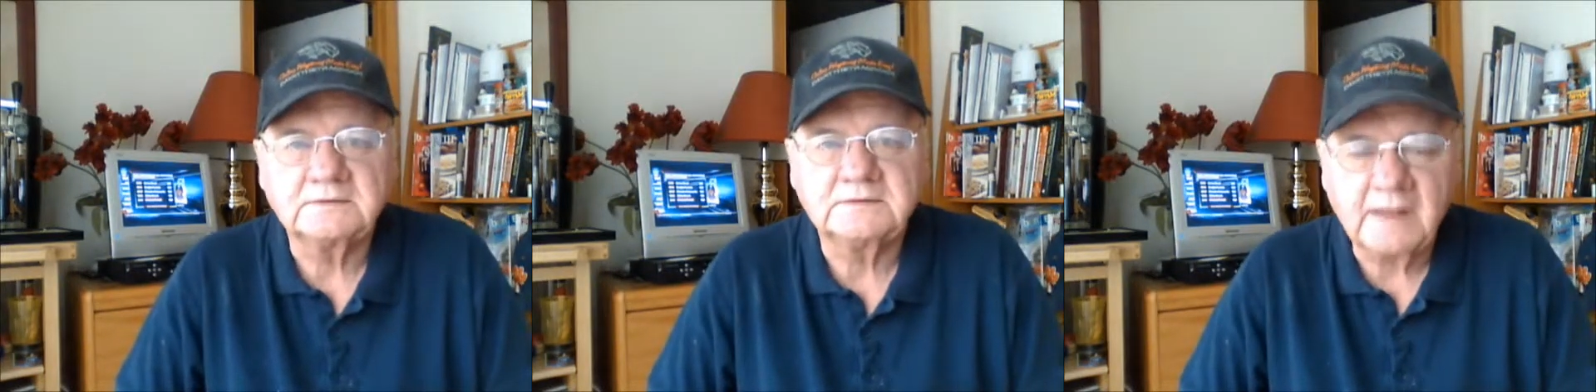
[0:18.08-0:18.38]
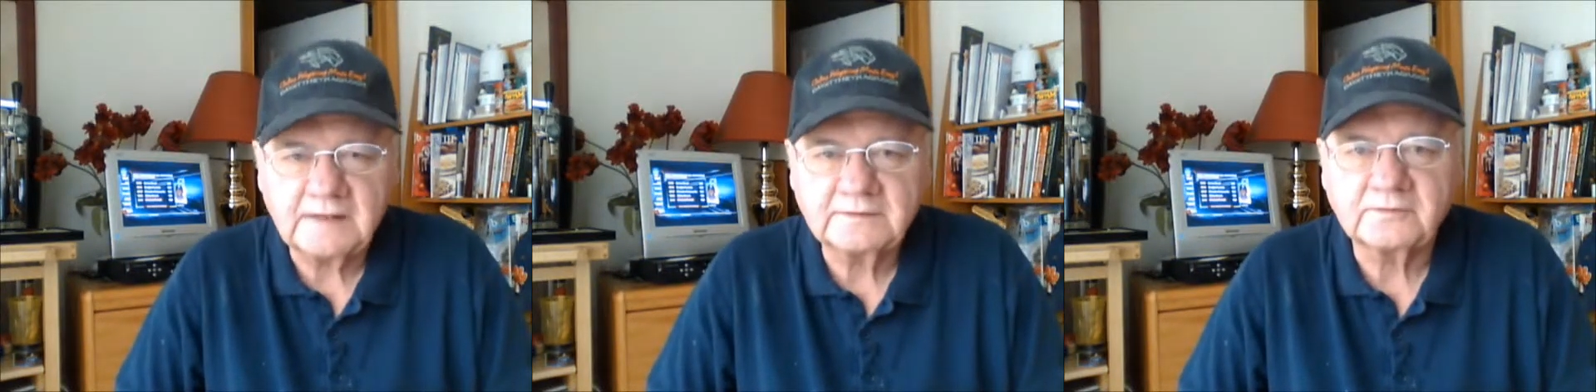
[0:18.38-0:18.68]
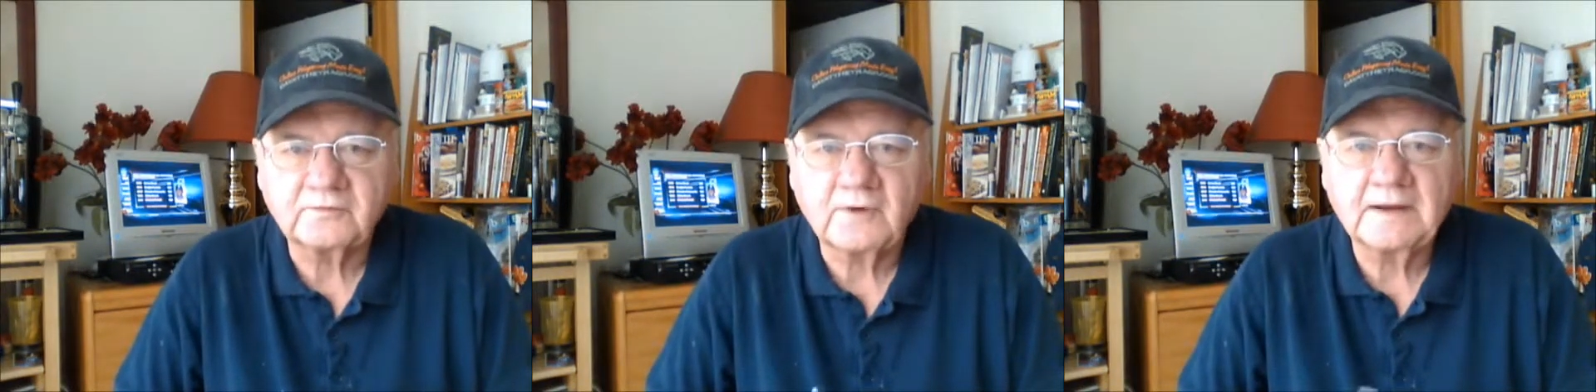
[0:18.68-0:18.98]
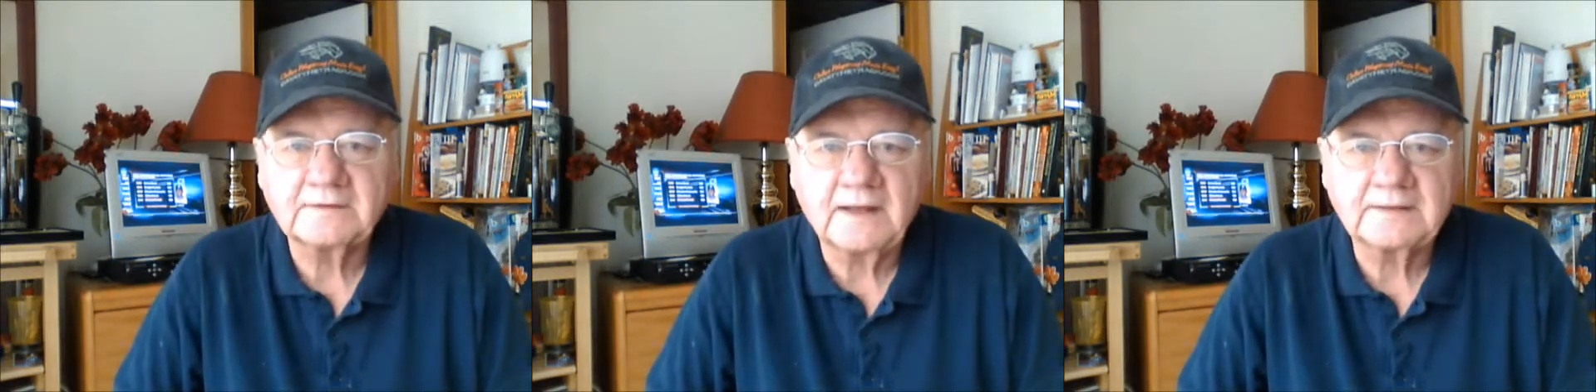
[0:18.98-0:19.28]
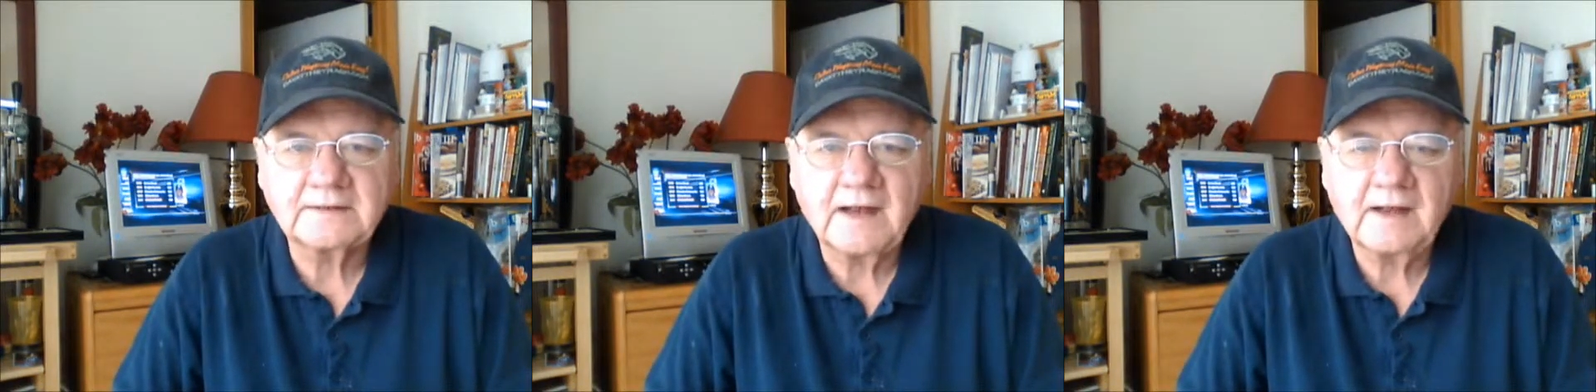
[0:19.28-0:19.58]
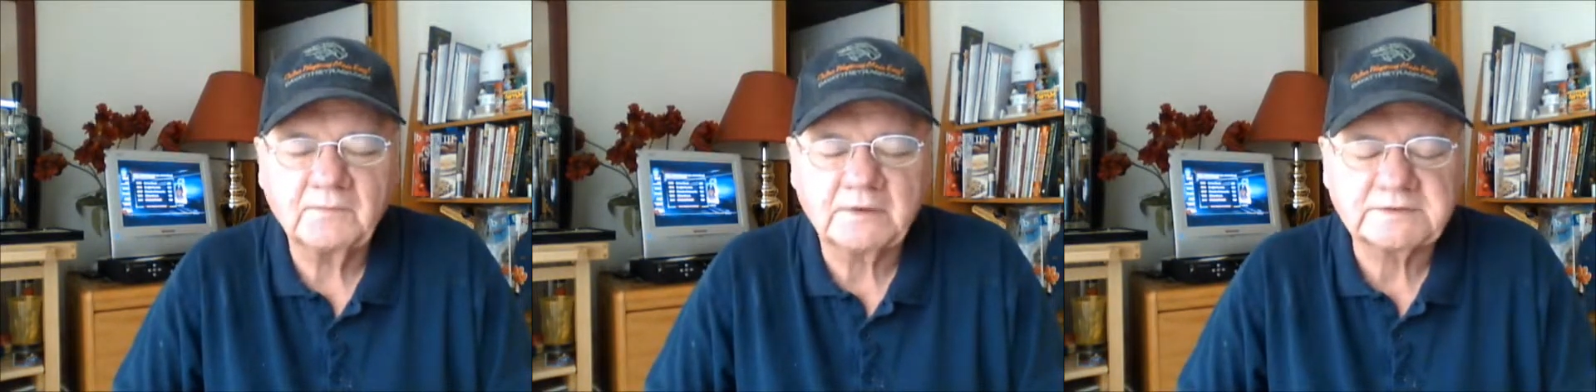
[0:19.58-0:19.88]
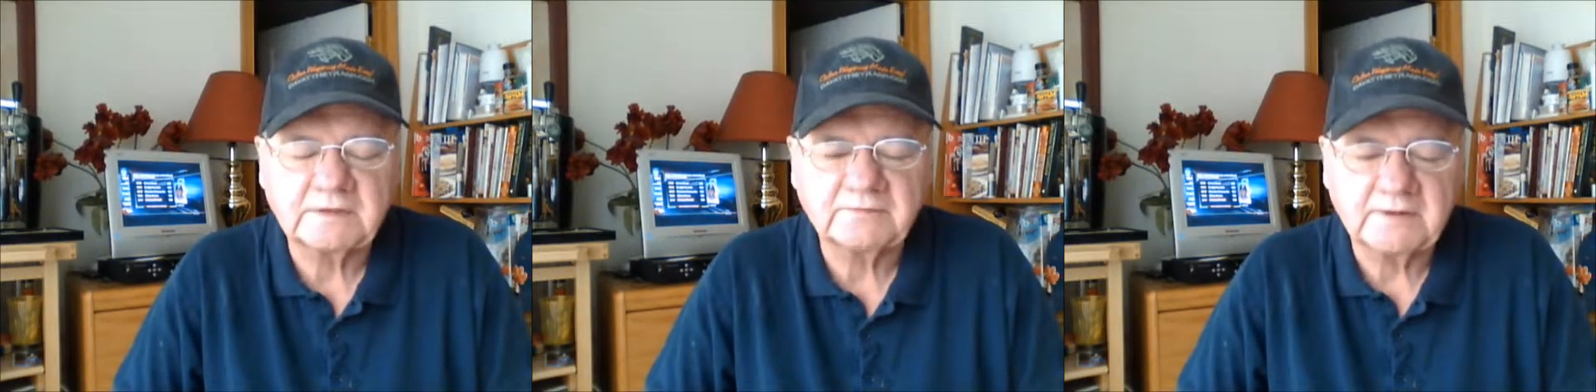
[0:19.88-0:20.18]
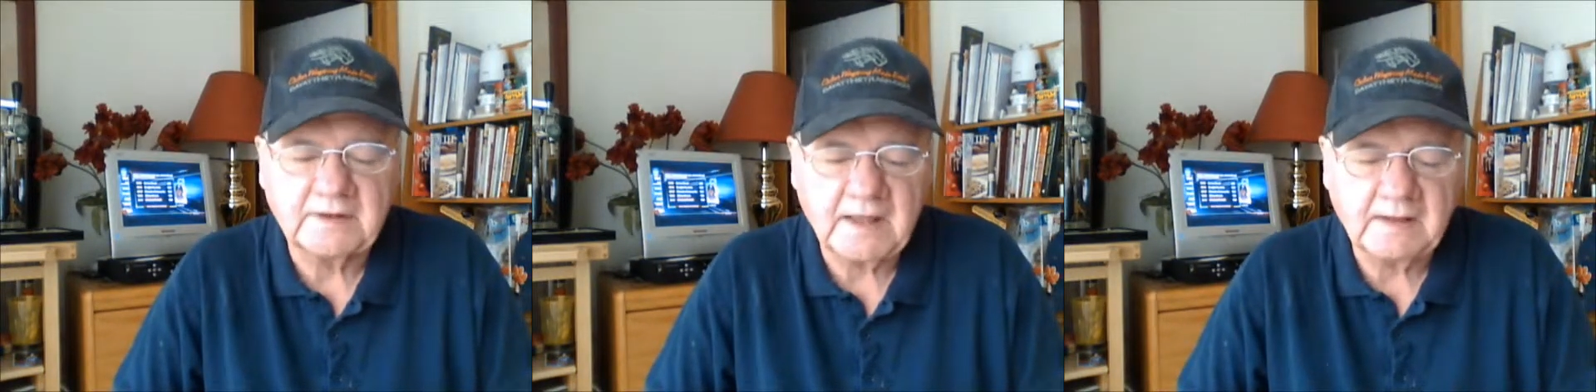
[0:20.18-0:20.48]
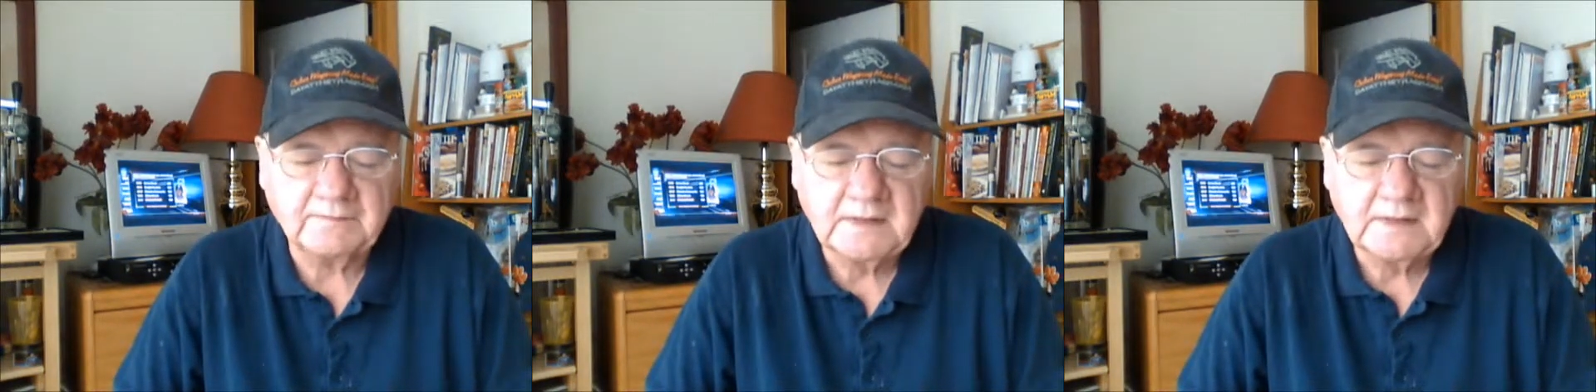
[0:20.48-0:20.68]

dayatthetrack.com race of the day.